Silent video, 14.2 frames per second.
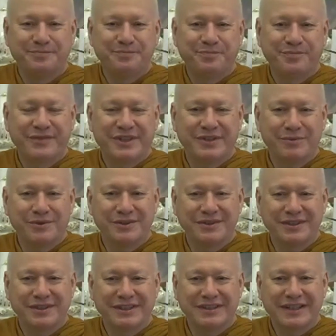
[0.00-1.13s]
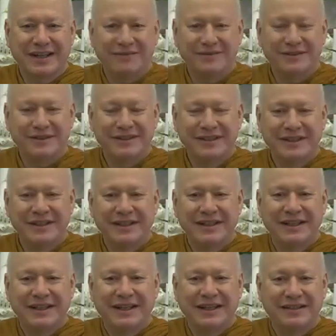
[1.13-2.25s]
So he wasn't discovered.
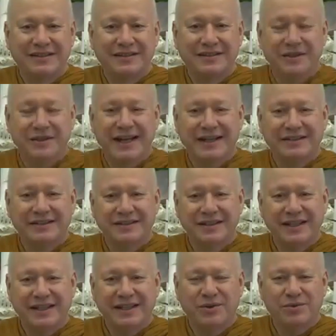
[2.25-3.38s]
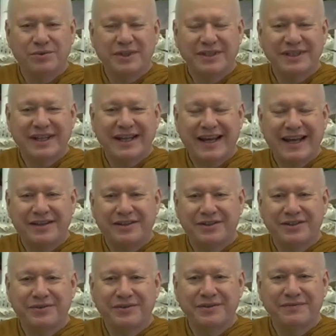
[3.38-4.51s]
And so he hadn't seen all this cash
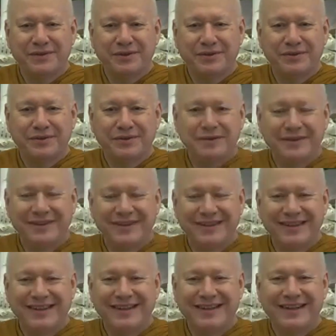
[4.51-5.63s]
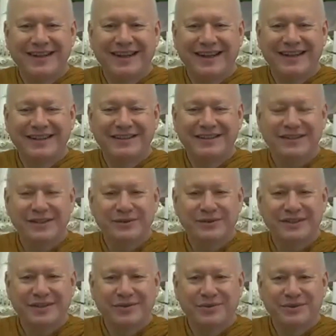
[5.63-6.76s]
on the floor. And so he looked
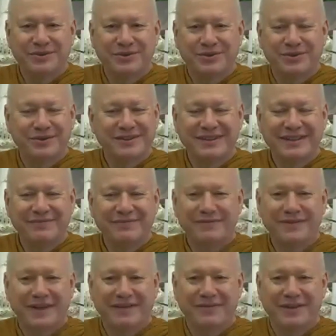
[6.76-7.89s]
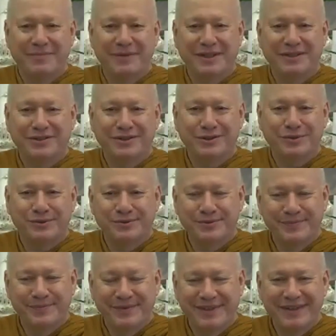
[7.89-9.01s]
in all the drawers and didn't find very much at all,
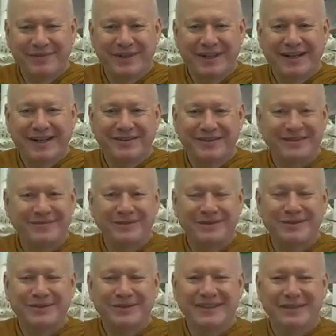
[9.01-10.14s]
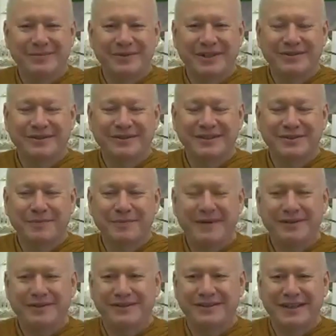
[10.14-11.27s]
and then went out and was looking somewhere else. He was
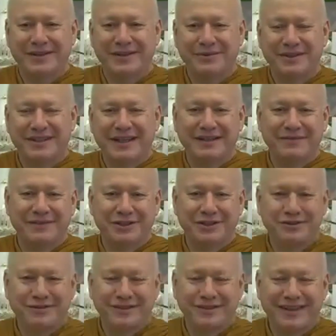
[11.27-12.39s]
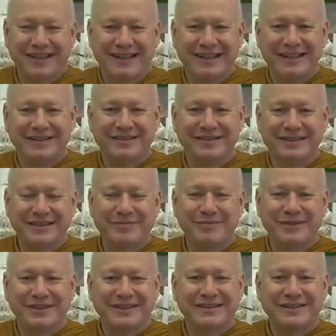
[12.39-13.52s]
about to steal the television, and then
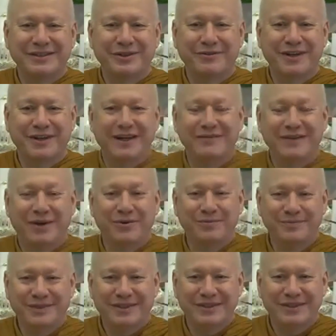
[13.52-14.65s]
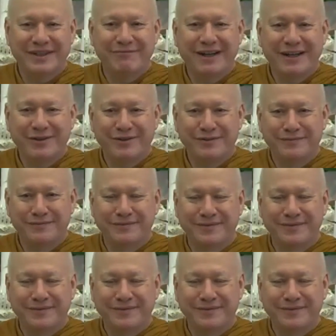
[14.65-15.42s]
my sister arrived home, so he ran off.